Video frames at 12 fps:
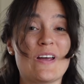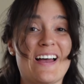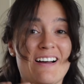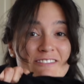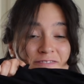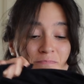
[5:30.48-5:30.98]
We
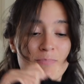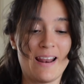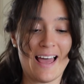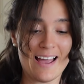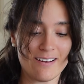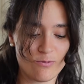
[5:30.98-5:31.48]
have
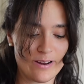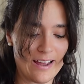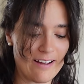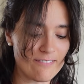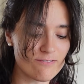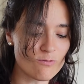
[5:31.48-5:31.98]
black, we
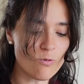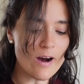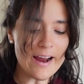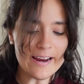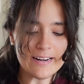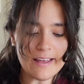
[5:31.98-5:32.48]
have
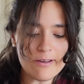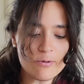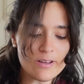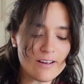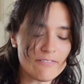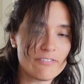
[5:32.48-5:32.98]
white, and
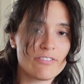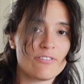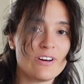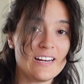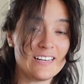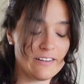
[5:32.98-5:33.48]
we have
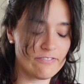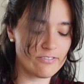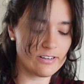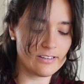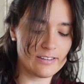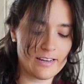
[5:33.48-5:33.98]
3
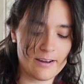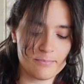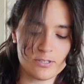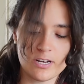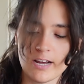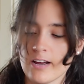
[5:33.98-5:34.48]
different
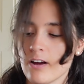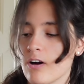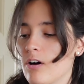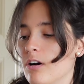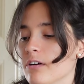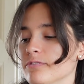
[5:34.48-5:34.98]
types
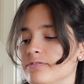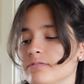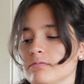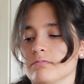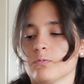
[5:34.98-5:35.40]
of,